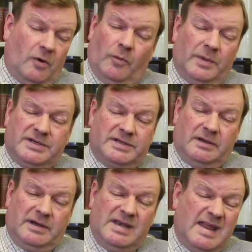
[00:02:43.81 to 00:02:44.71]
almost
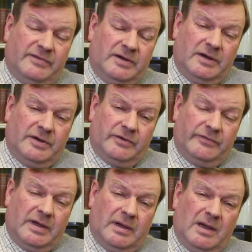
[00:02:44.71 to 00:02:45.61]
certainly never heard of,